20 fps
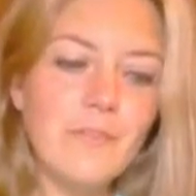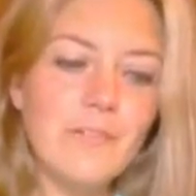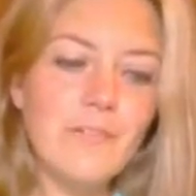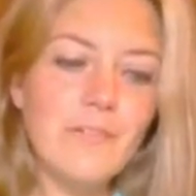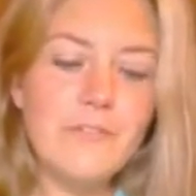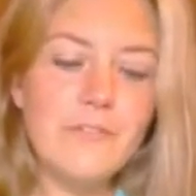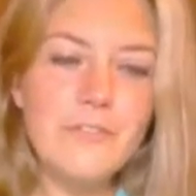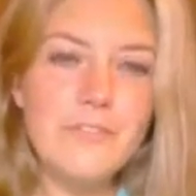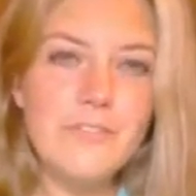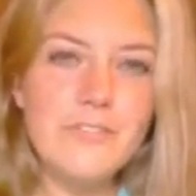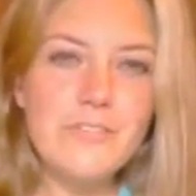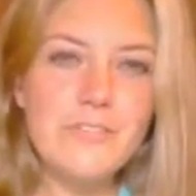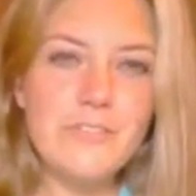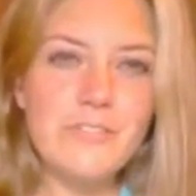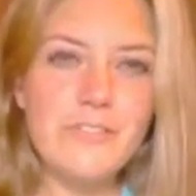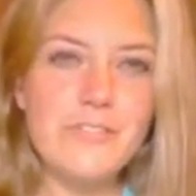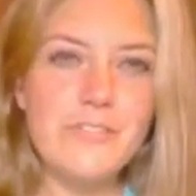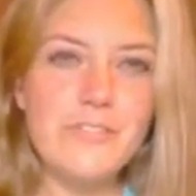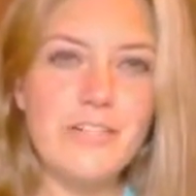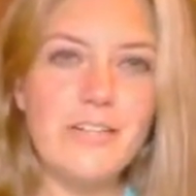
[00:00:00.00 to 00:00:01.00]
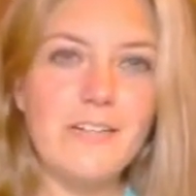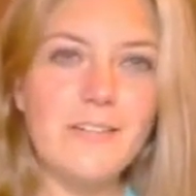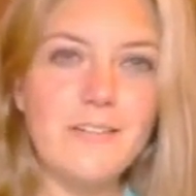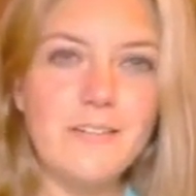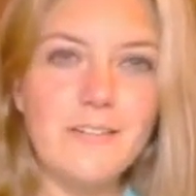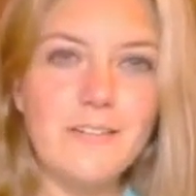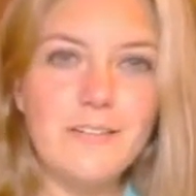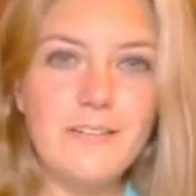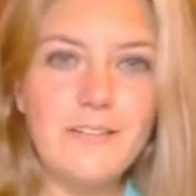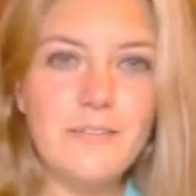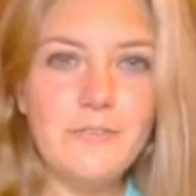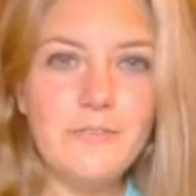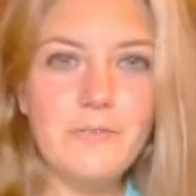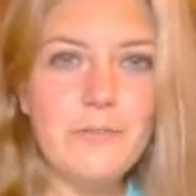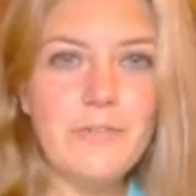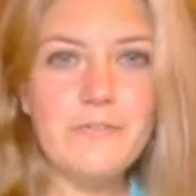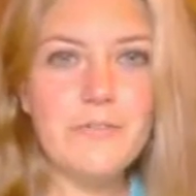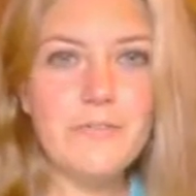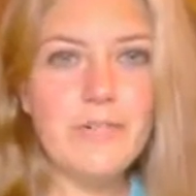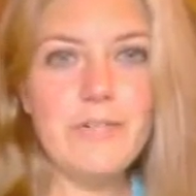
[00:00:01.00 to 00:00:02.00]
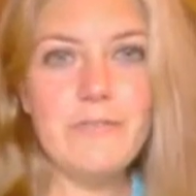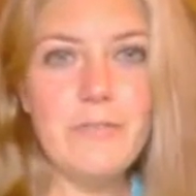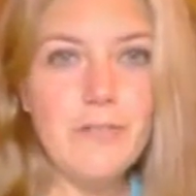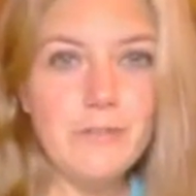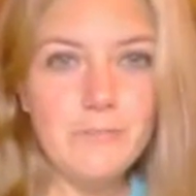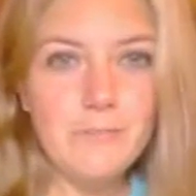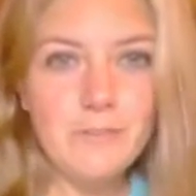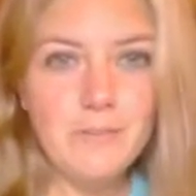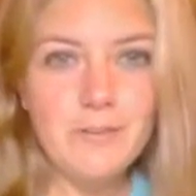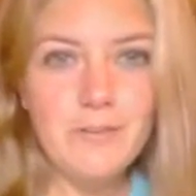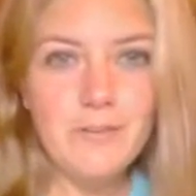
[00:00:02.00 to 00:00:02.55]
if you just give it a chance. You never give up.